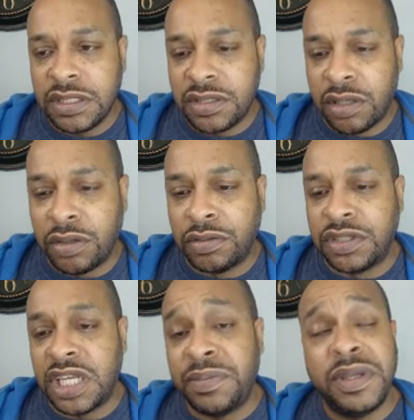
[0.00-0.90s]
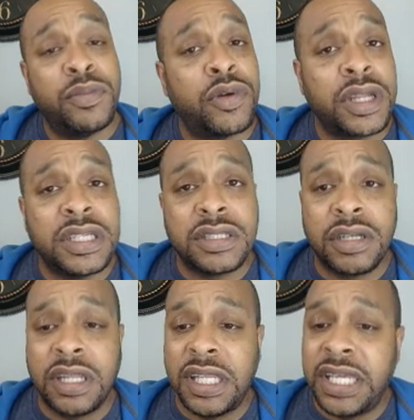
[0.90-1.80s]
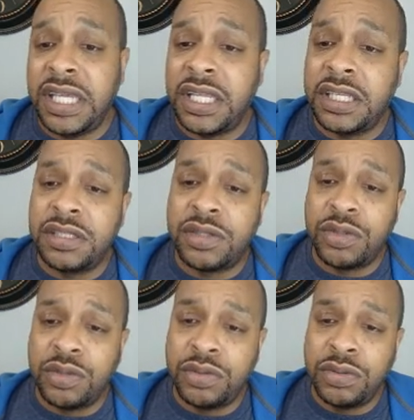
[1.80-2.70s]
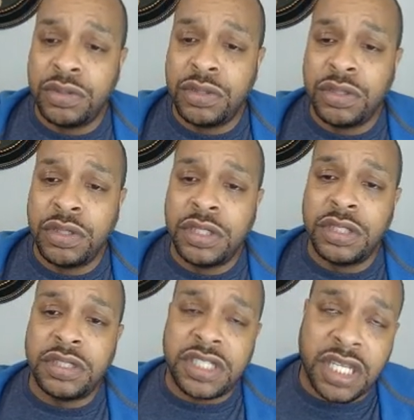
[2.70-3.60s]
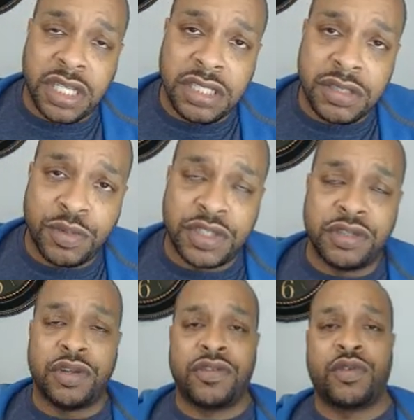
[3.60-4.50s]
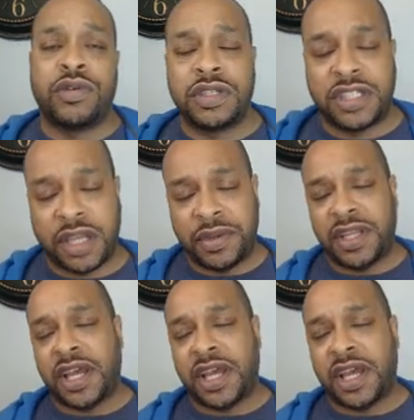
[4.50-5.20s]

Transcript: So J P. Morgan is going to lead into Chase, which, you know, of course, Jamie